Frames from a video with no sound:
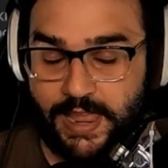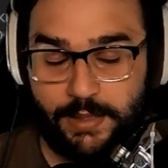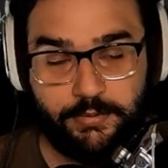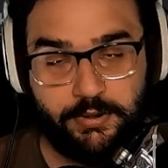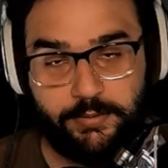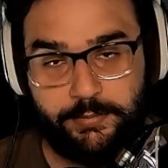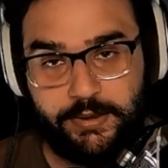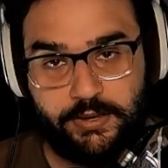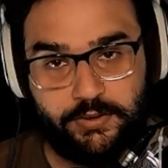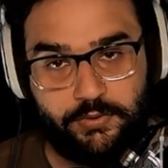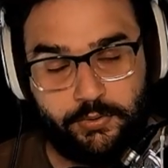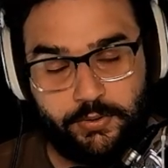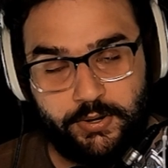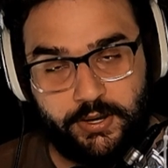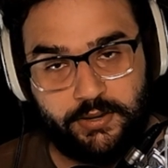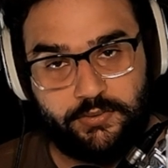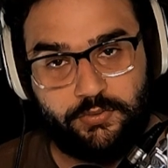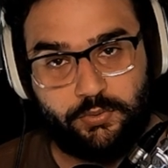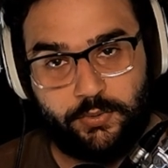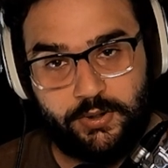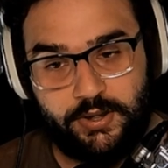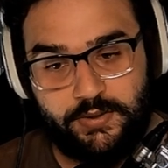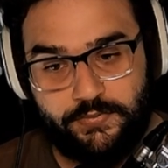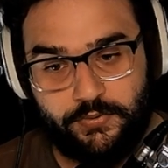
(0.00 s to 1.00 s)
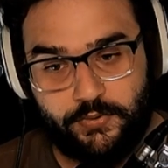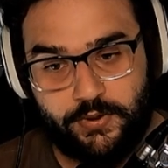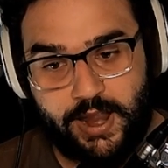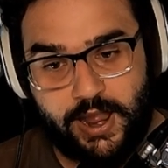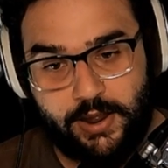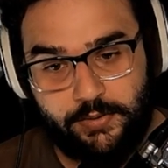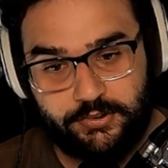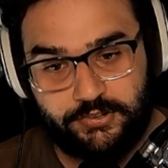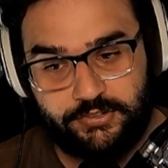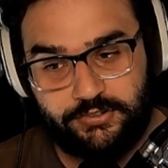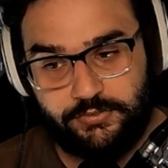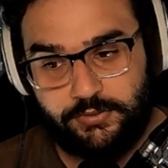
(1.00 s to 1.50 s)
I'm going to be doing a
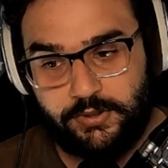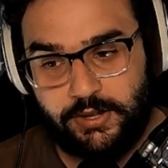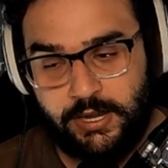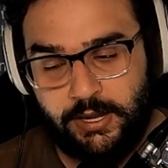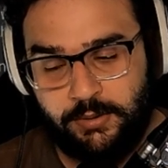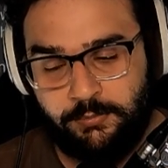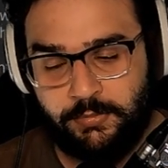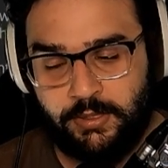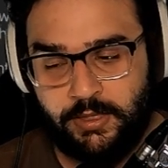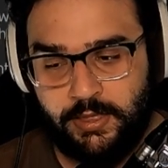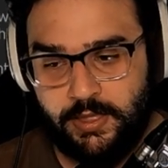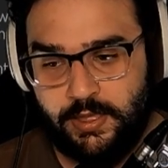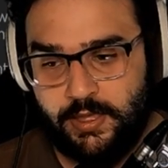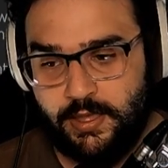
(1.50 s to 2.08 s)
24-hour stream